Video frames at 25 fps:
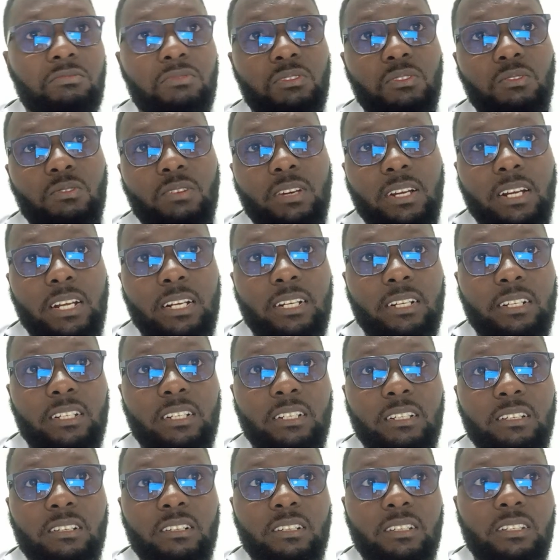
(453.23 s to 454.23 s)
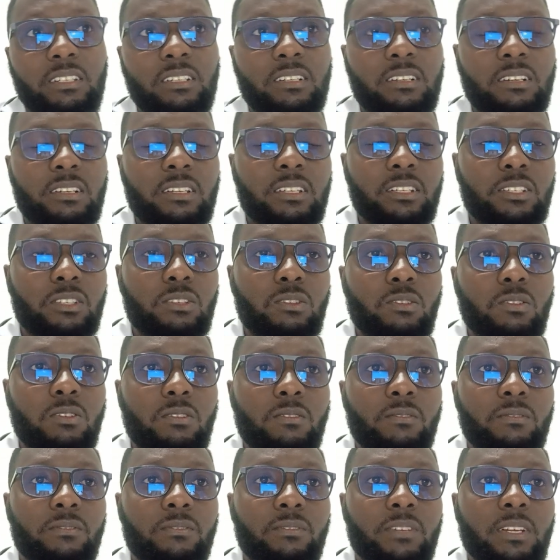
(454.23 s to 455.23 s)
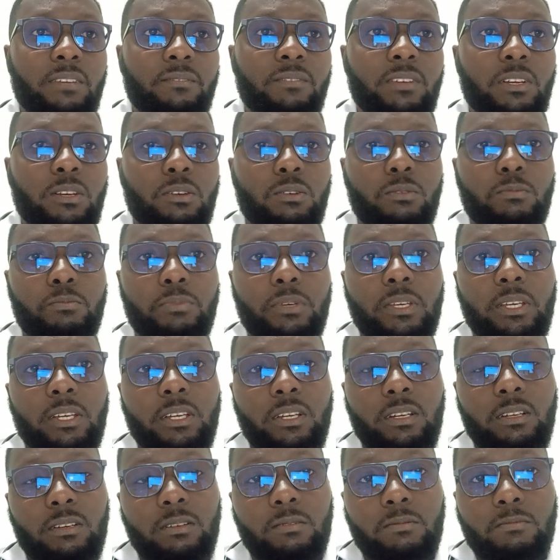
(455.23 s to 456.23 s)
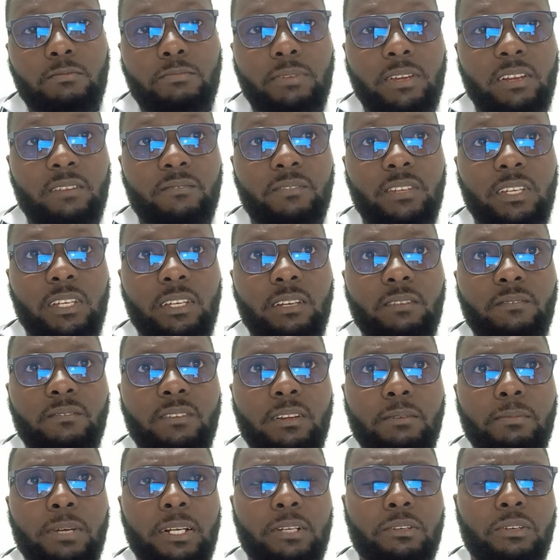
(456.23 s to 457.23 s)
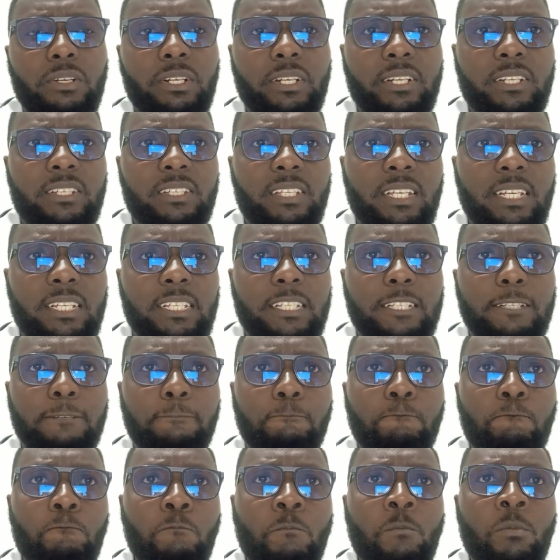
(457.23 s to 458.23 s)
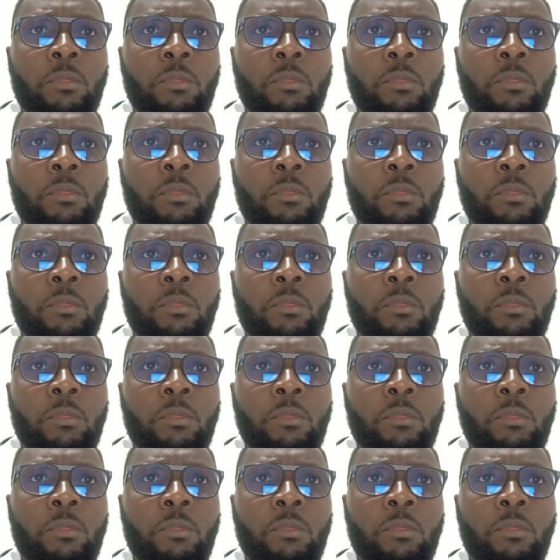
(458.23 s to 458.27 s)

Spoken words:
you are at increased risk of developing pelvic inflammatory disease.